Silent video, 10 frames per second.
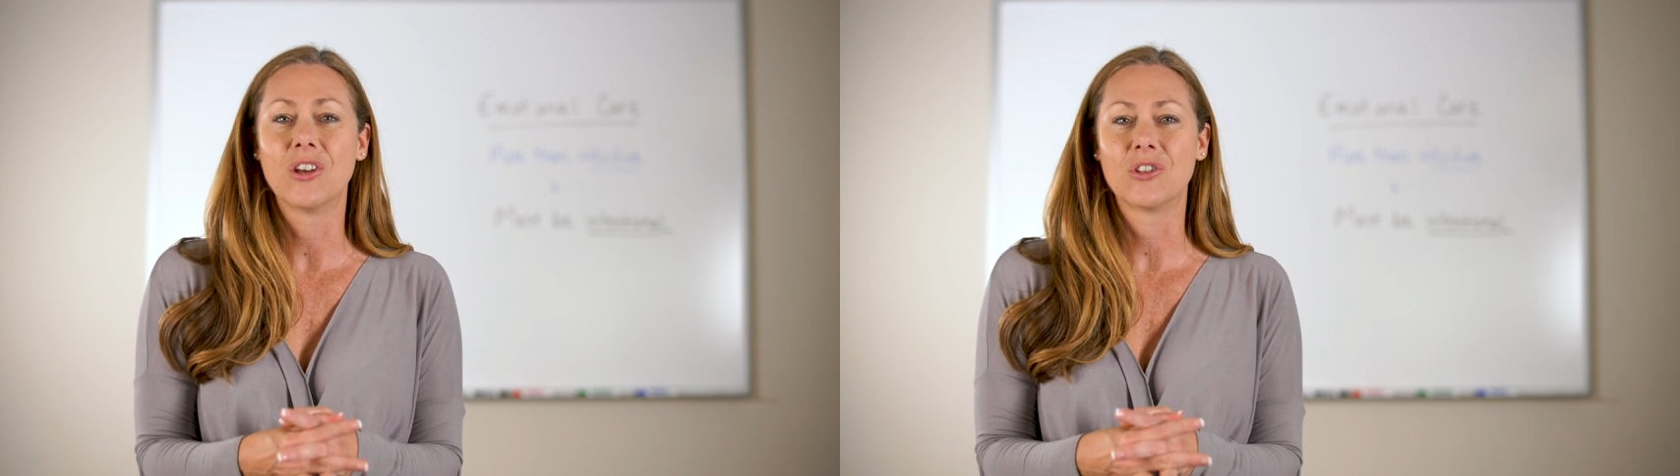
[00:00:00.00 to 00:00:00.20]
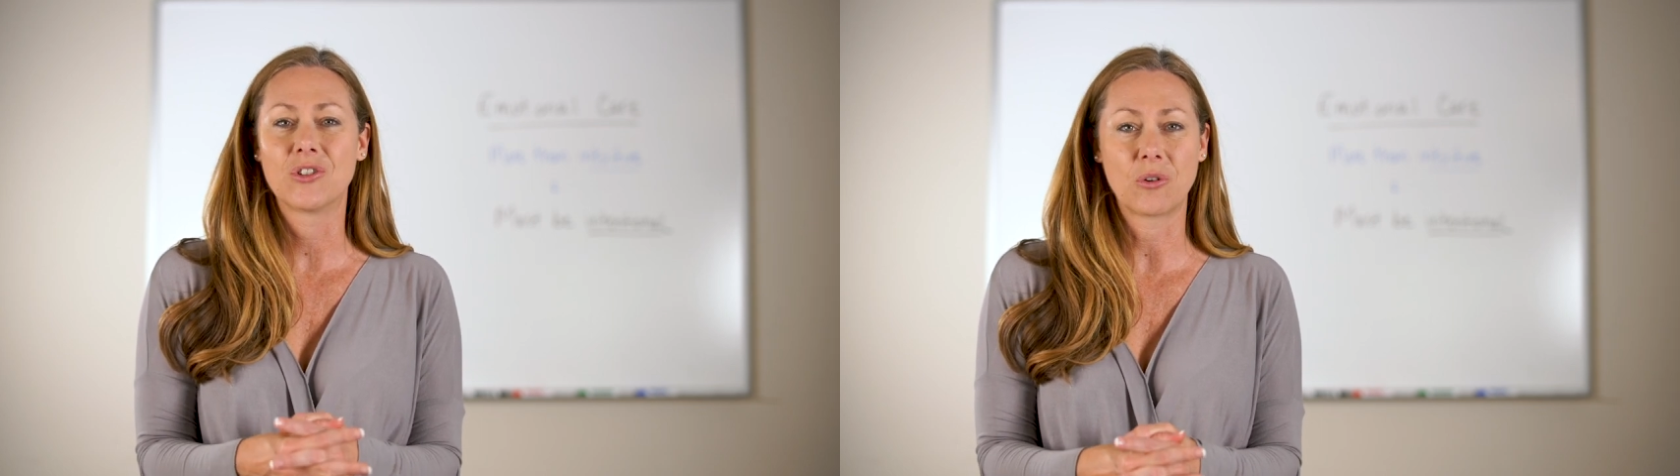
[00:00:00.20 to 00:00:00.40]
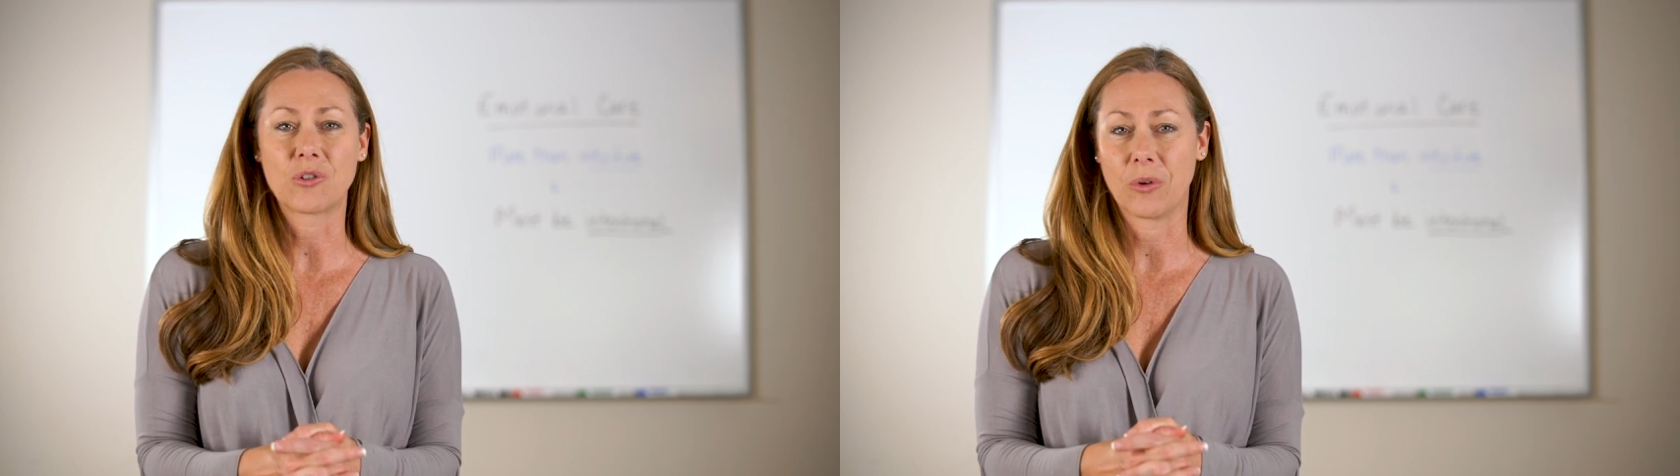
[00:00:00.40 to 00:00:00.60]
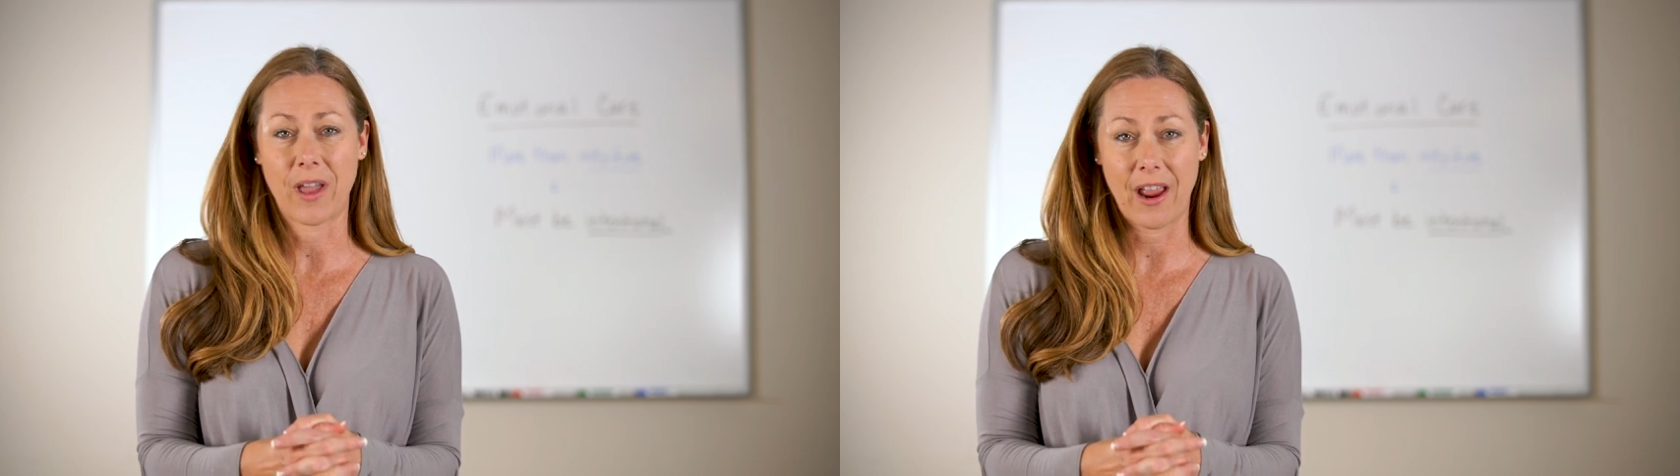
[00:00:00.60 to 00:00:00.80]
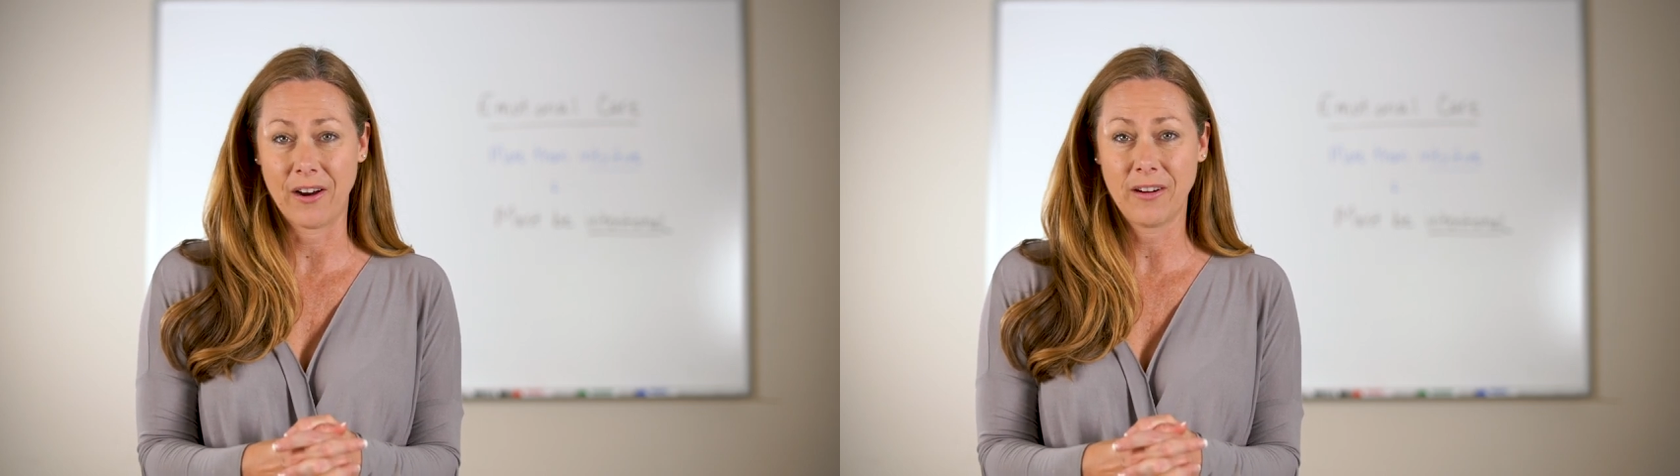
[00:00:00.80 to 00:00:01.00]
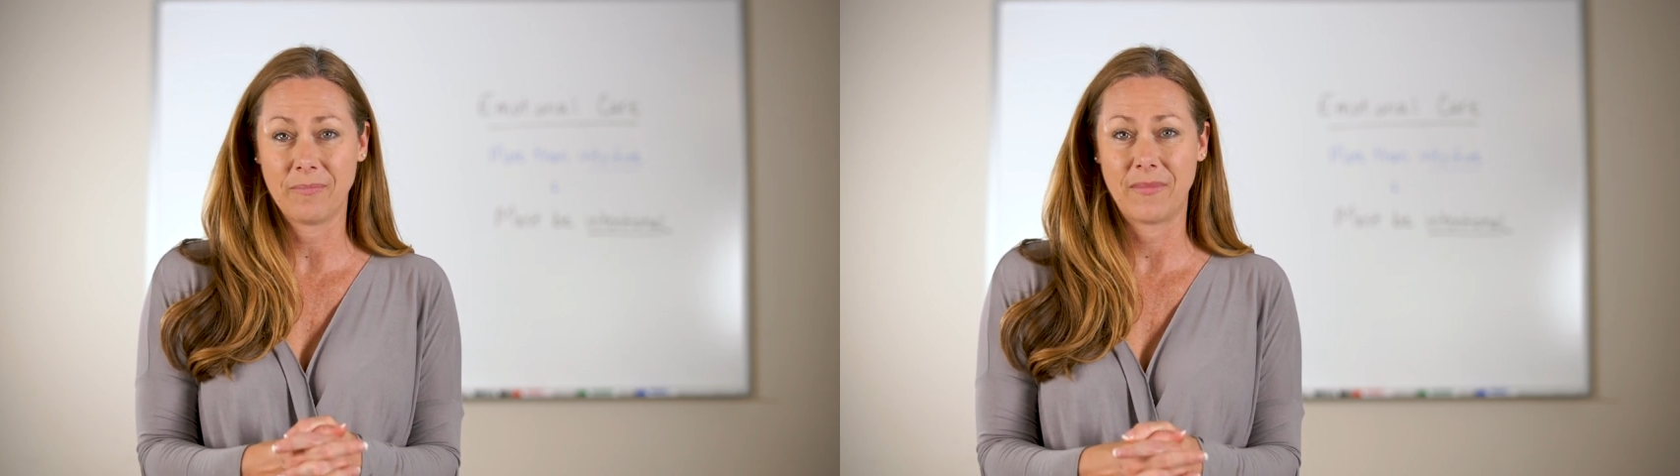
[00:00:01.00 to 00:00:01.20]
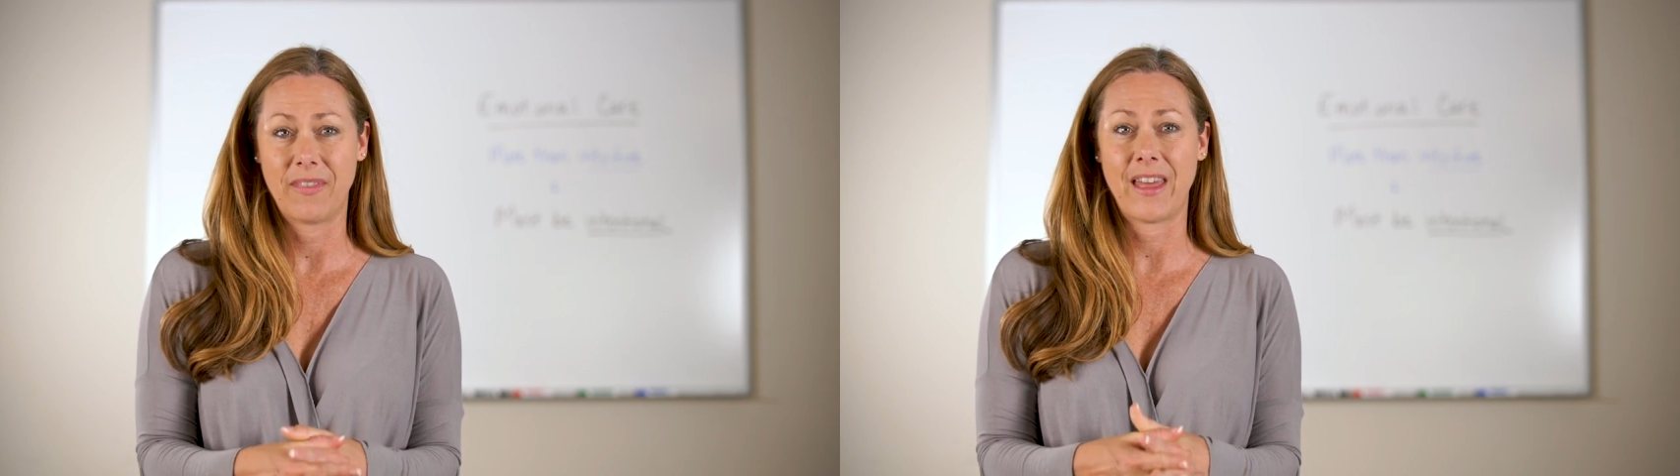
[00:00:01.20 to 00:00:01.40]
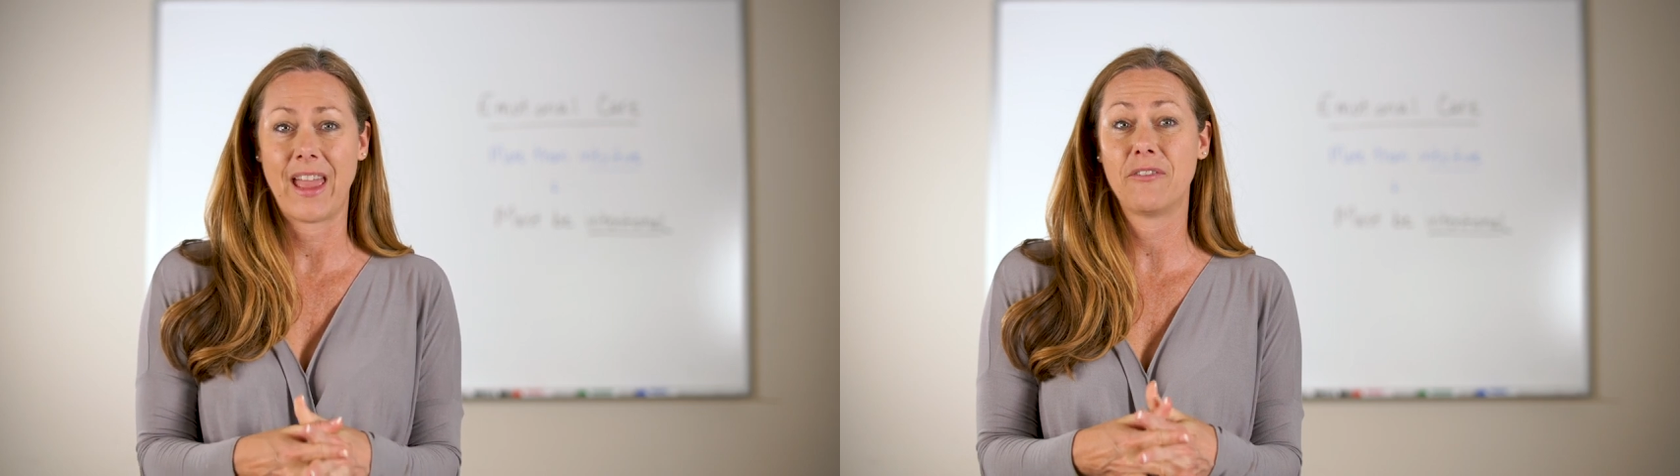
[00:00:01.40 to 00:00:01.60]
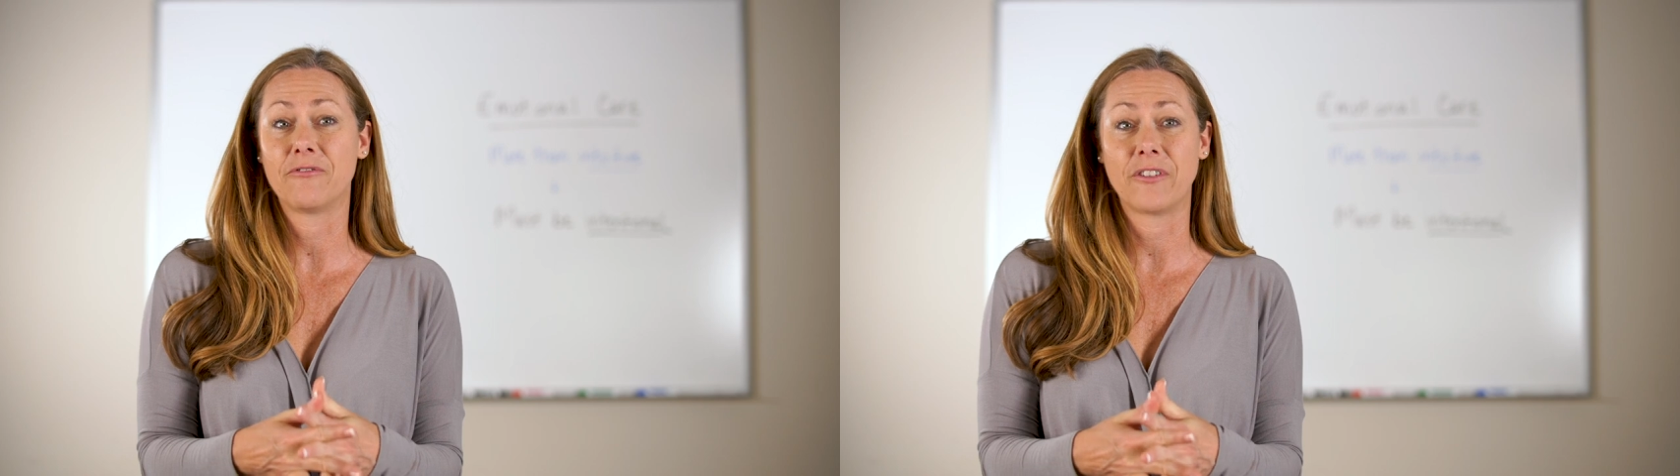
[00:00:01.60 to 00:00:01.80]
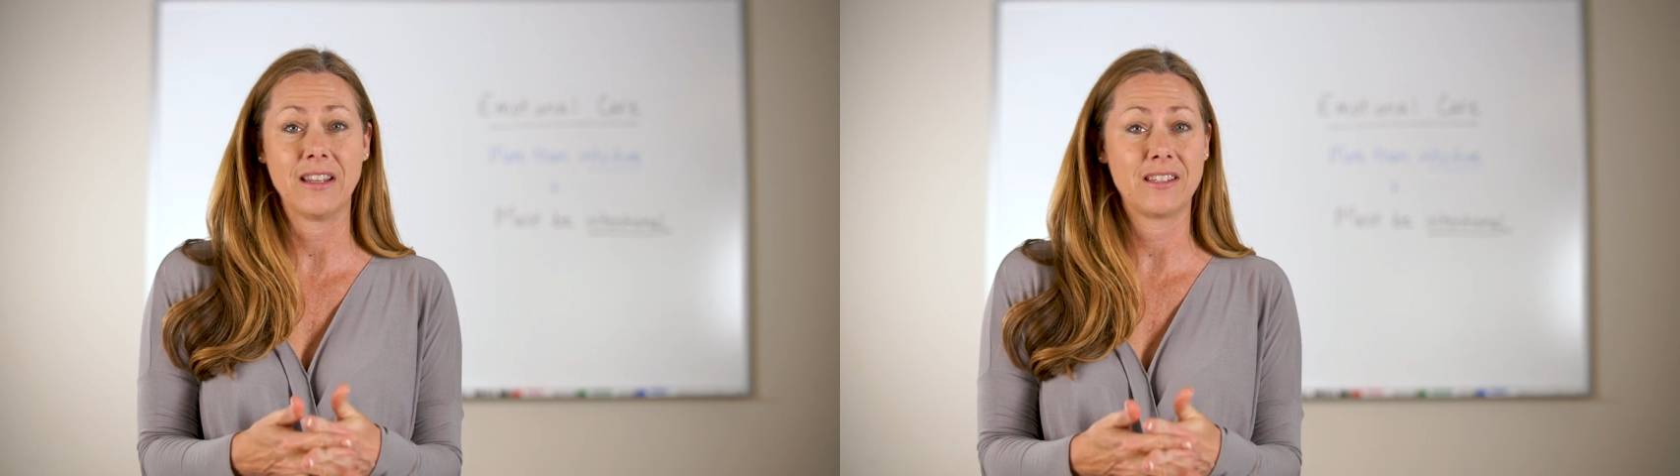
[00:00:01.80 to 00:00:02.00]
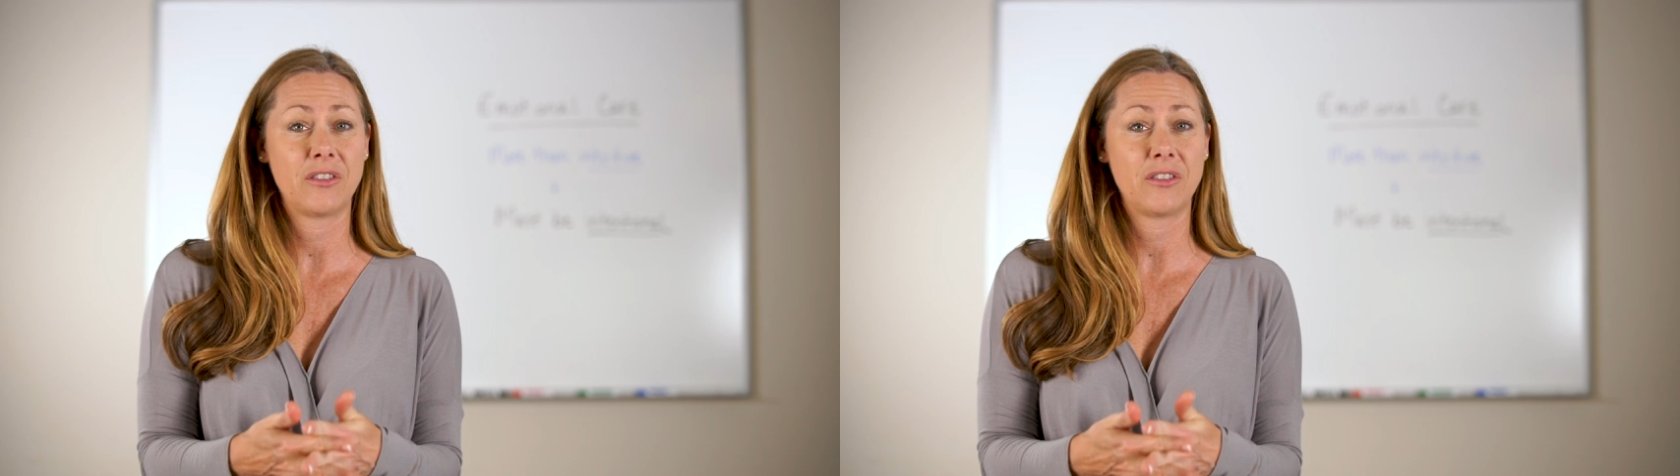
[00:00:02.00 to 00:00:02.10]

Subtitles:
social care, they had friends